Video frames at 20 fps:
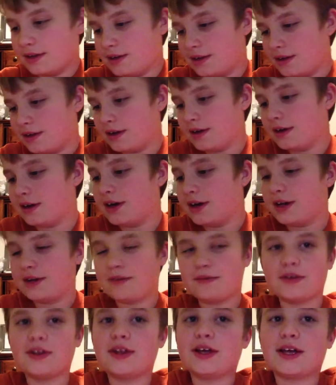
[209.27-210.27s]
I didn't
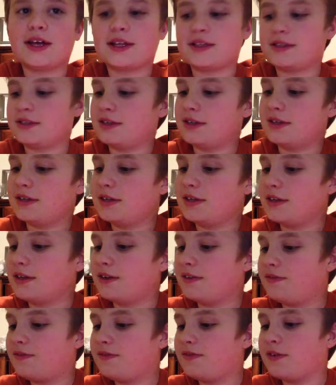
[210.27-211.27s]
really get to
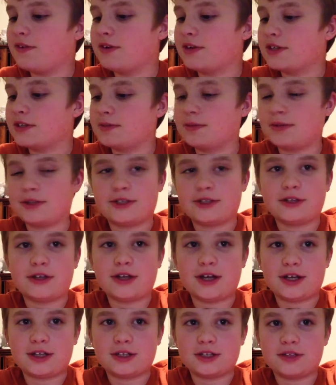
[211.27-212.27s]
focus much on
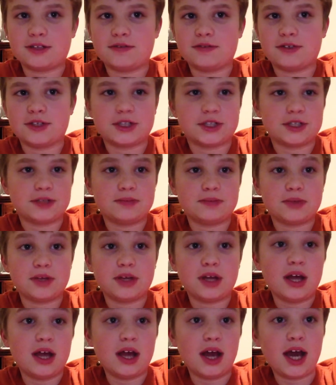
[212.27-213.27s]
actually fishing, but
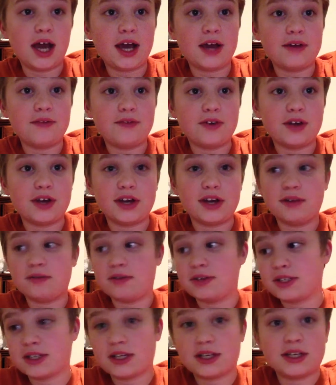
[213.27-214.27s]
I had fun
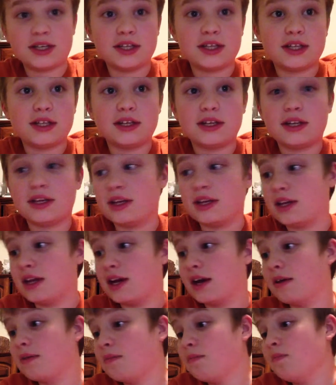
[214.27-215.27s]
anyways. I needed to get
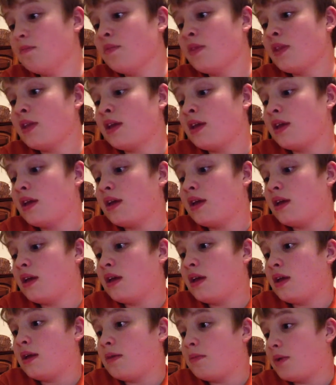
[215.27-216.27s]
out.
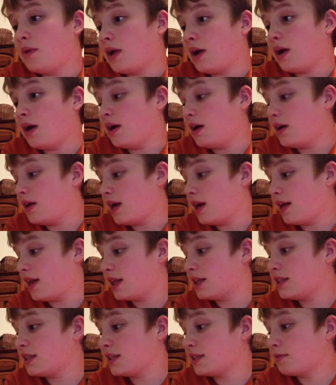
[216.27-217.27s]
But yeah,
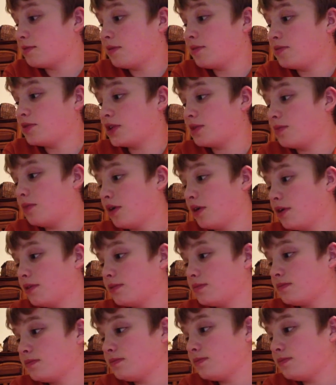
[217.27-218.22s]
that's the swim jig part.